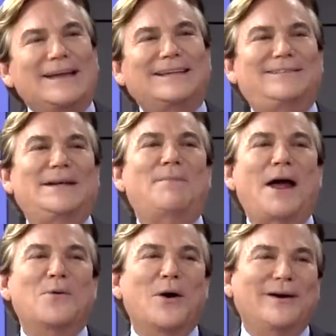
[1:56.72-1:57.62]
can see
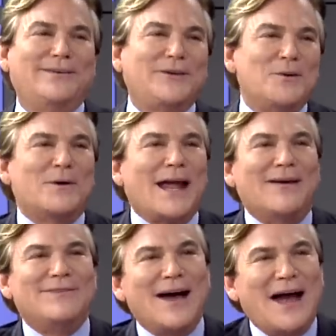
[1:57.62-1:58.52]
buying one or two, but I
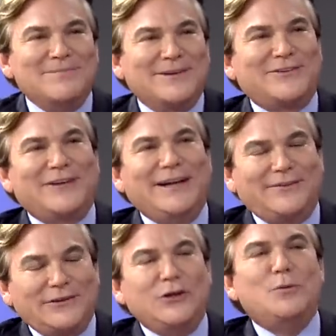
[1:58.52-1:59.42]
have nine
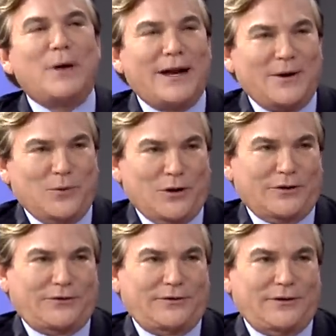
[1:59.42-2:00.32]
machines. You bet it works.